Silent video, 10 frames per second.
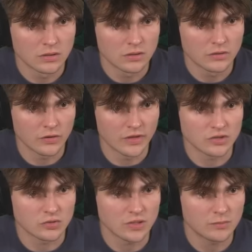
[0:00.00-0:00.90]
It's on that
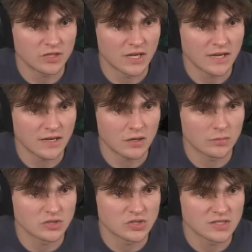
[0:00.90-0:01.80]
tree. I'm looking at it.
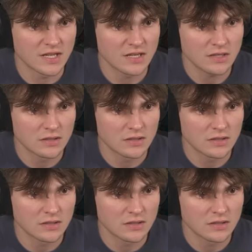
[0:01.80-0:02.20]
Herobrine's just there.